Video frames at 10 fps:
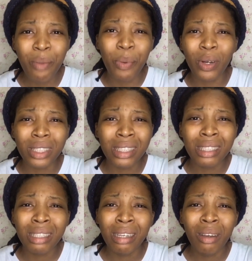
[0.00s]
But
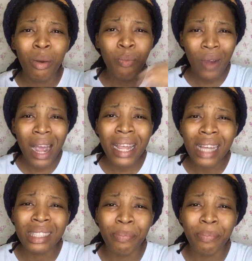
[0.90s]
Buhari as a